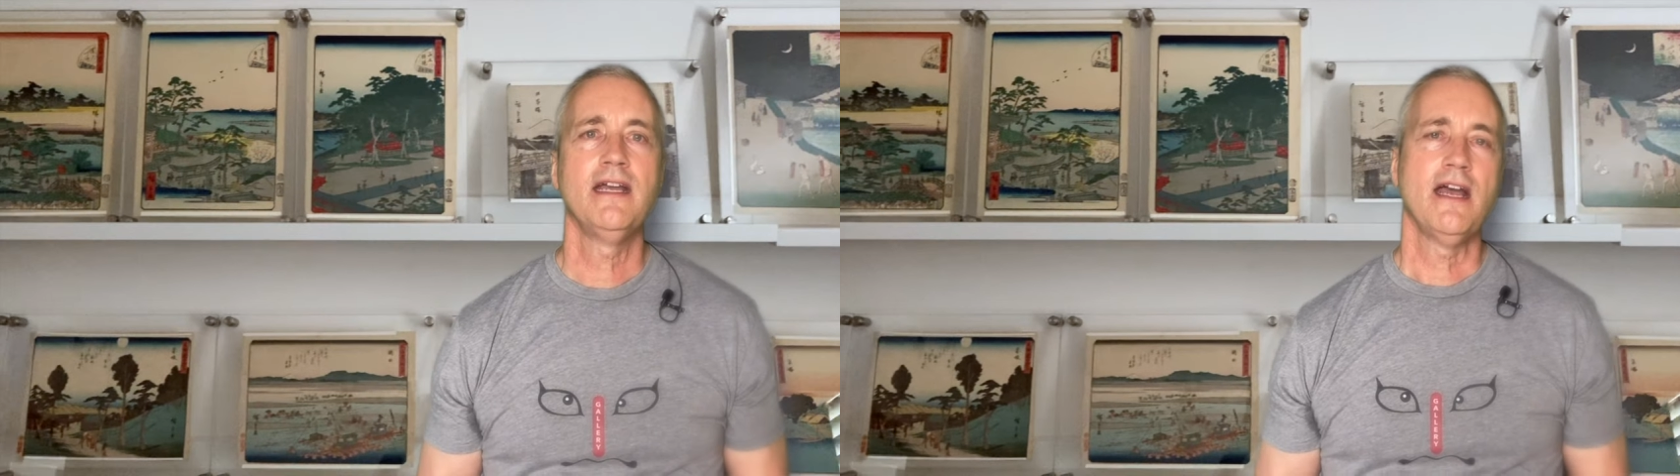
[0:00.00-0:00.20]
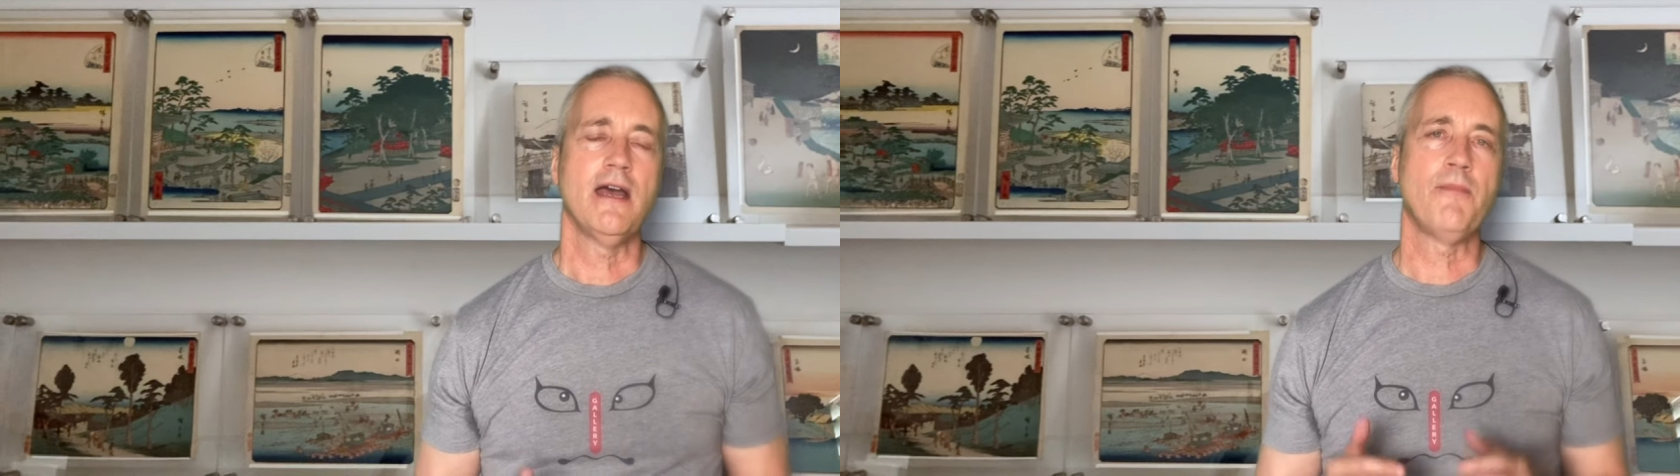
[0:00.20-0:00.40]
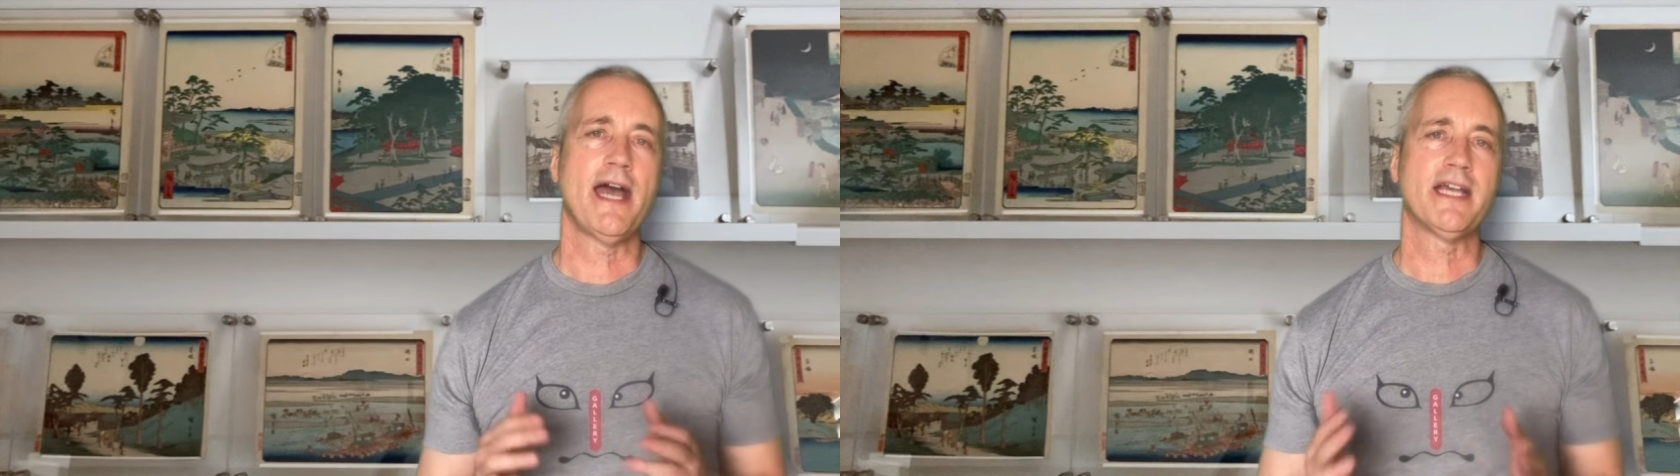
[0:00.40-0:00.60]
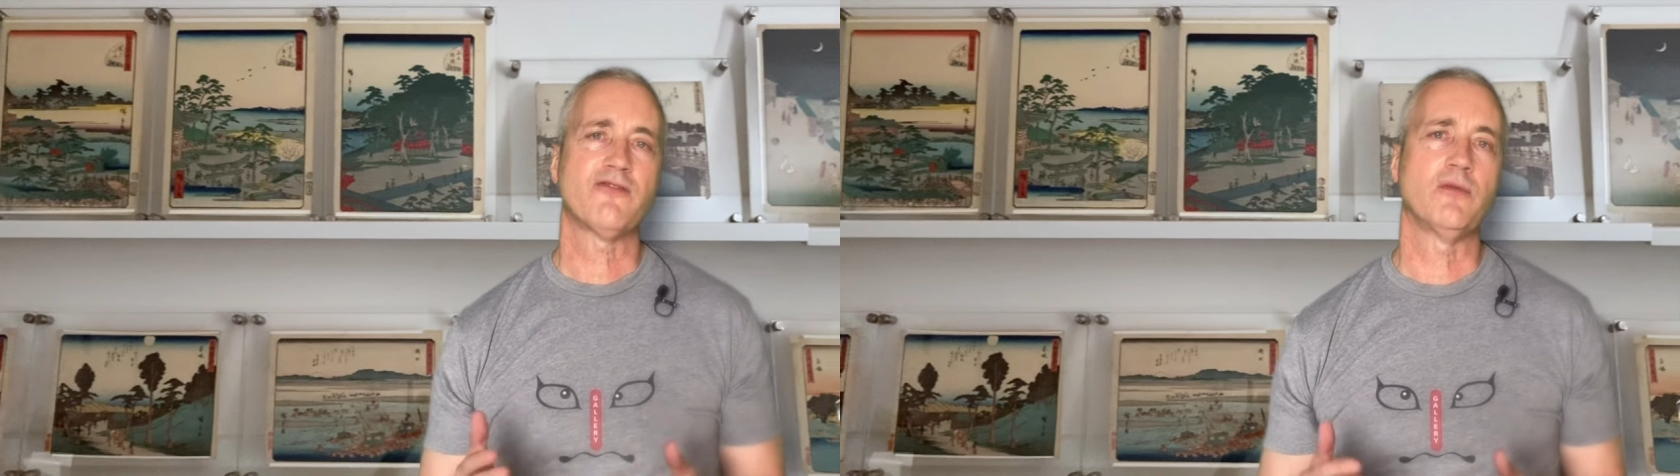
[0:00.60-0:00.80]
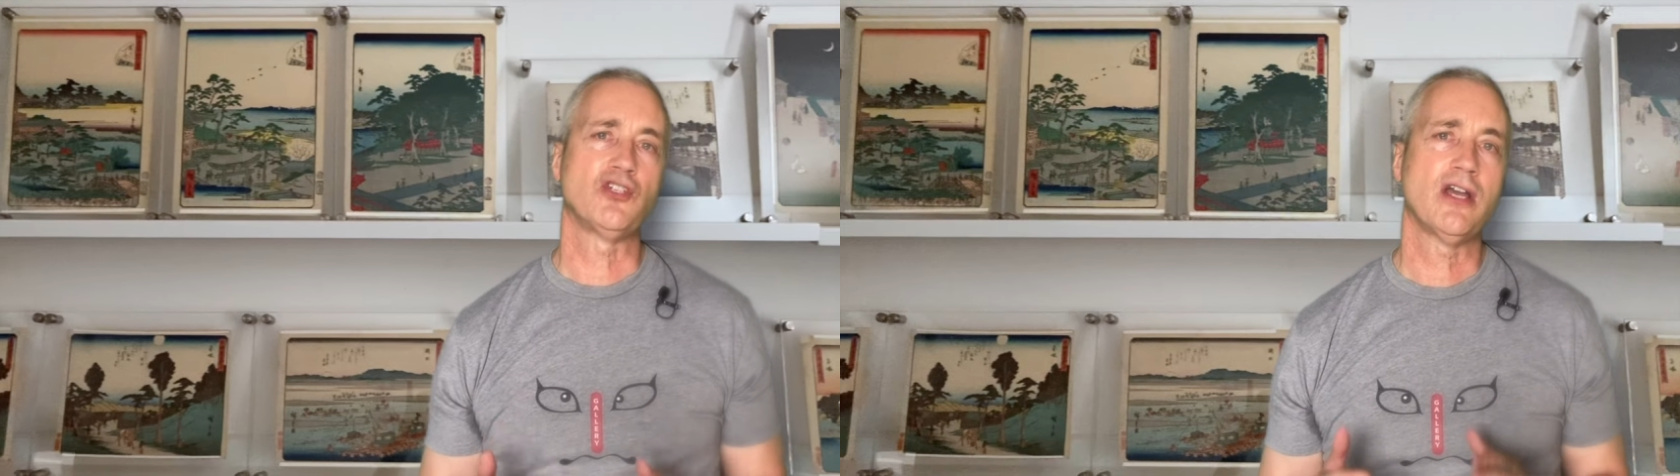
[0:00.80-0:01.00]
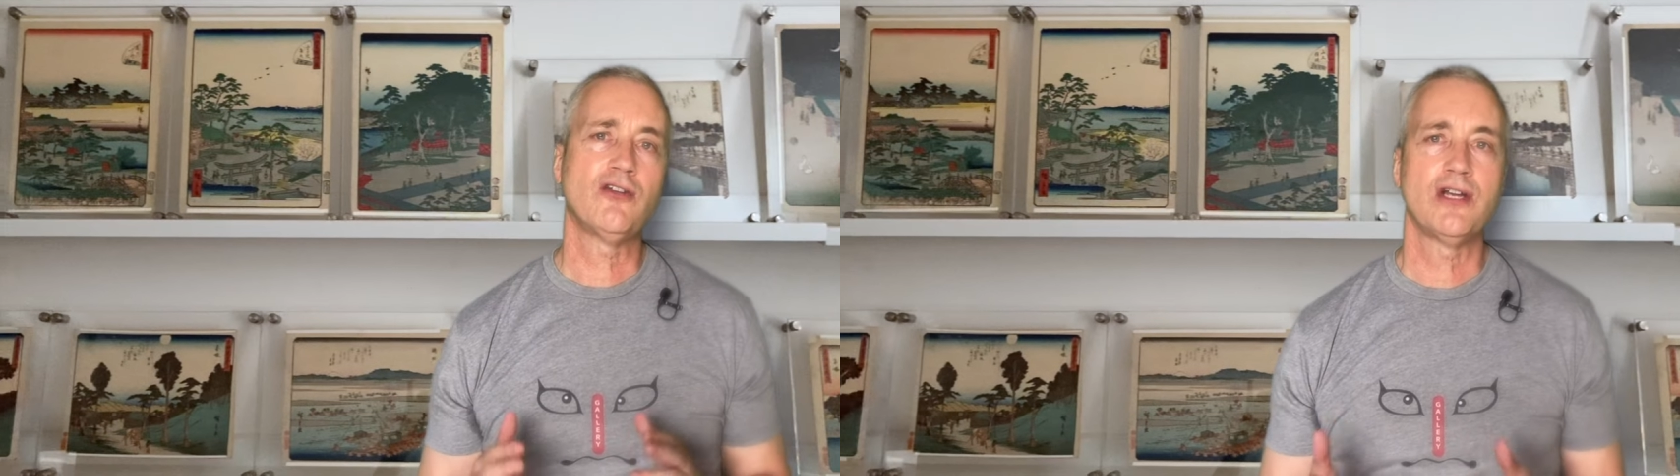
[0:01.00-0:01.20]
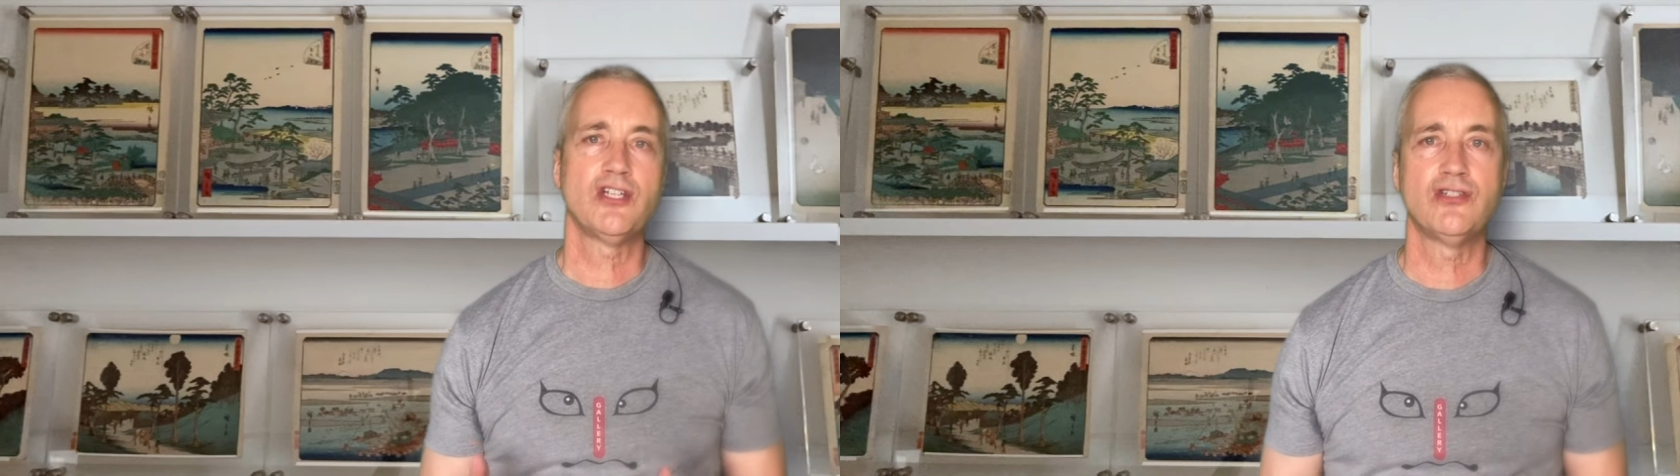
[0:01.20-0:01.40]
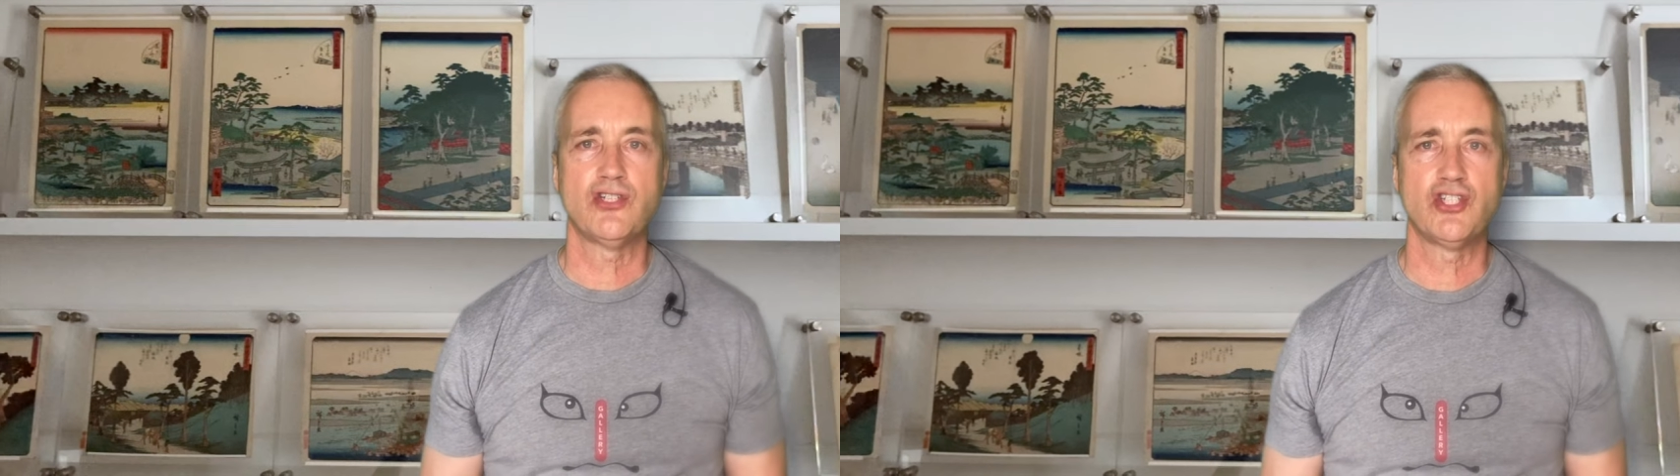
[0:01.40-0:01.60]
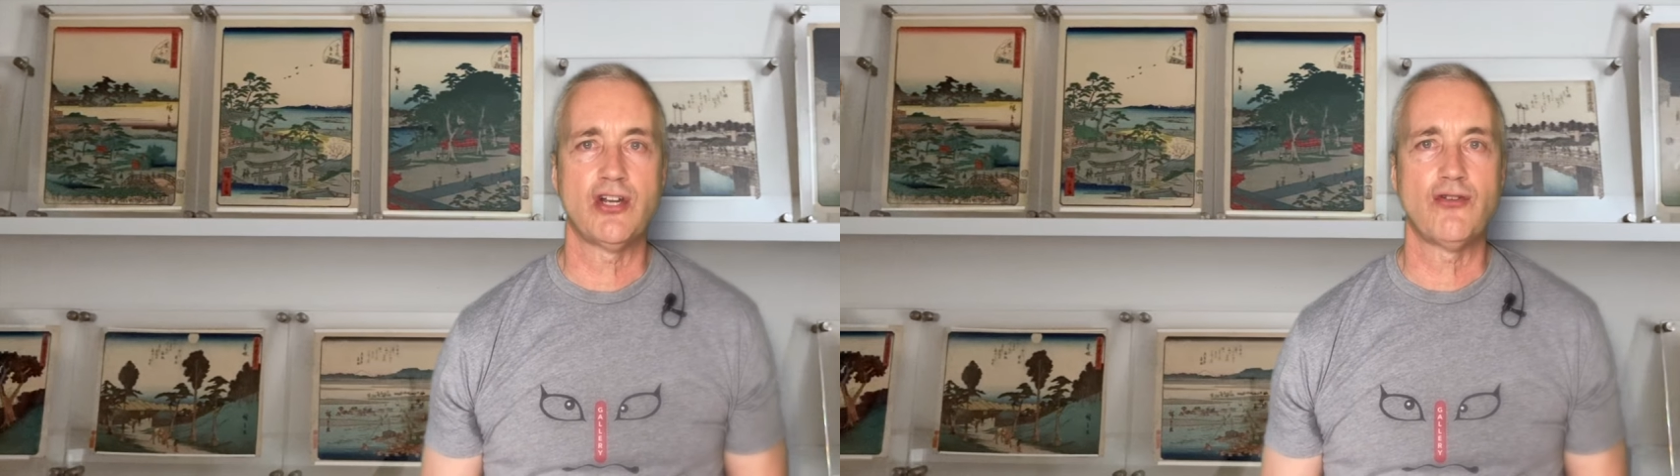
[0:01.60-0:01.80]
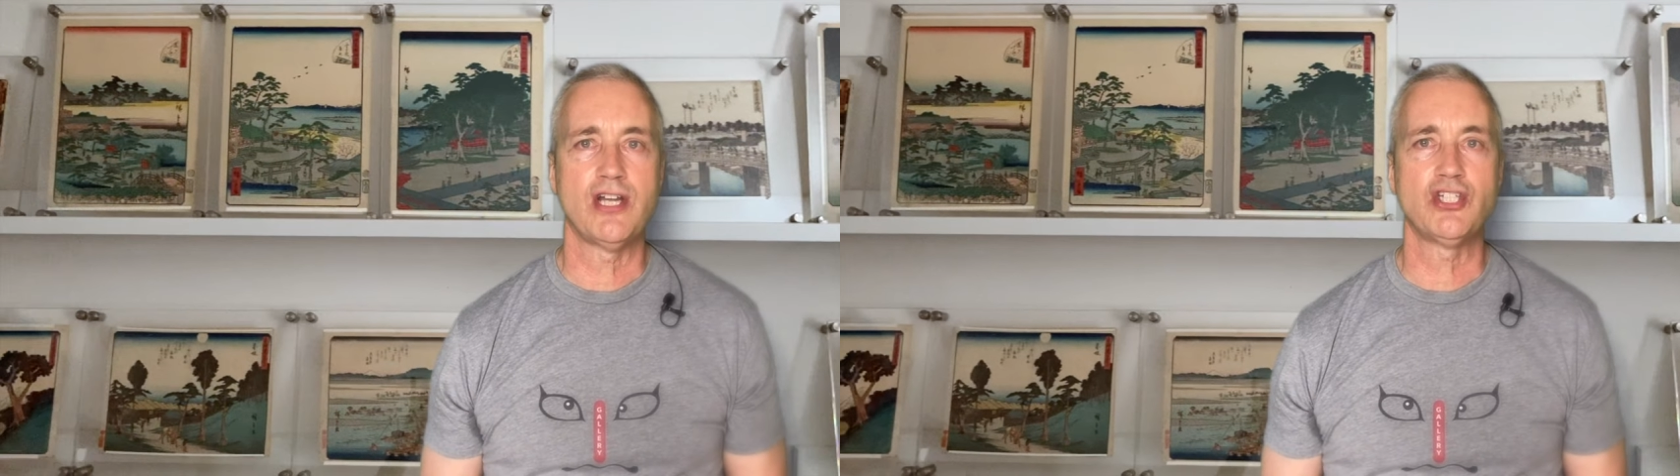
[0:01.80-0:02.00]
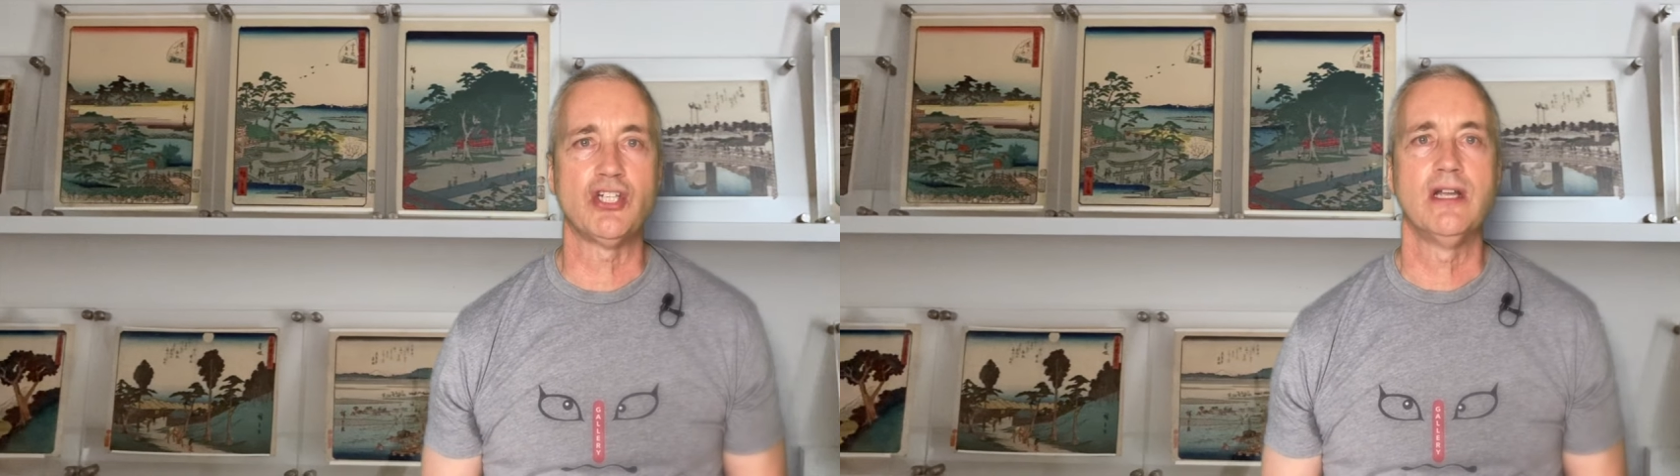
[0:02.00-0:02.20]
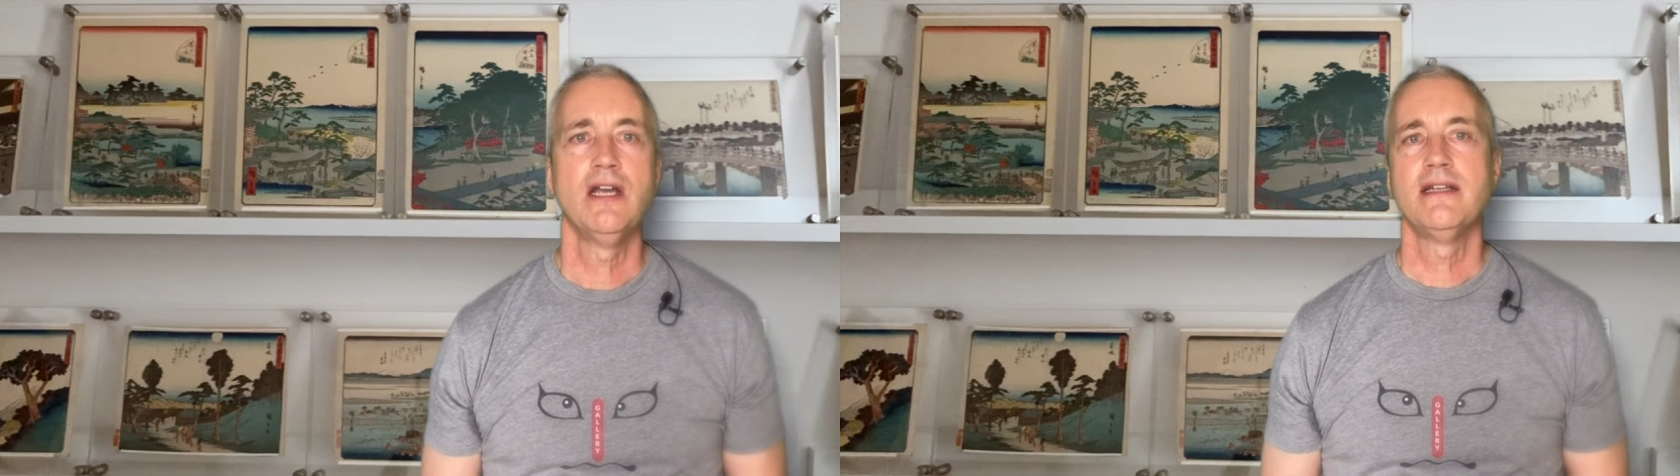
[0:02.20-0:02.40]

and passed from generation to generation